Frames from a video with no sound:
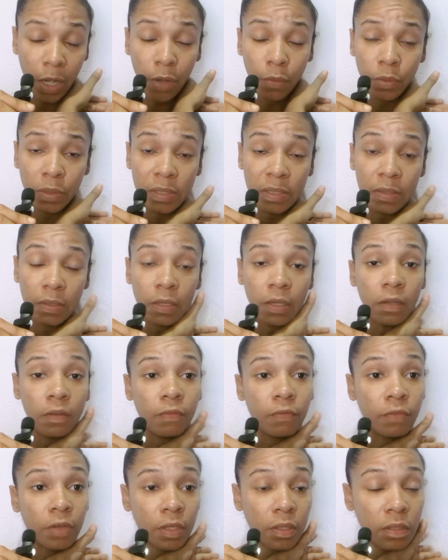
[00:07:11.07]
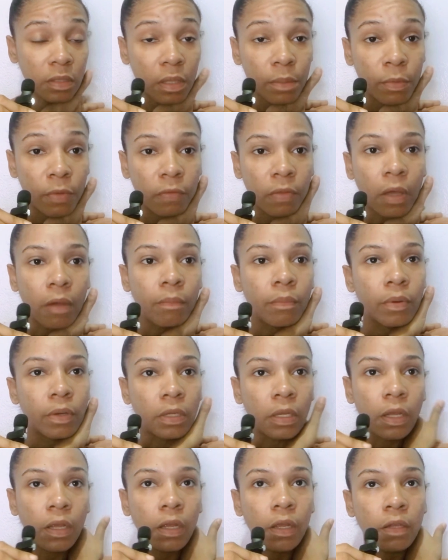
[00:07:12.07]
I would say invest some of that
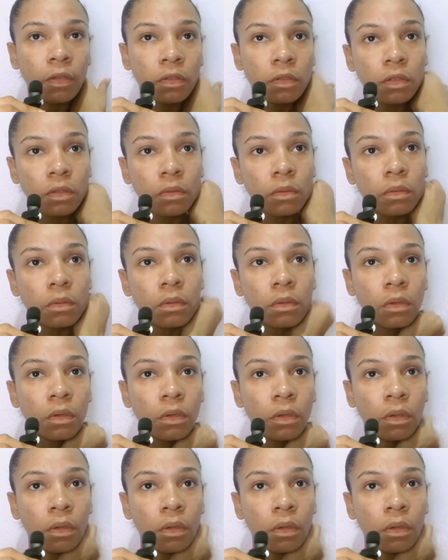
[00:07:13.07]
money into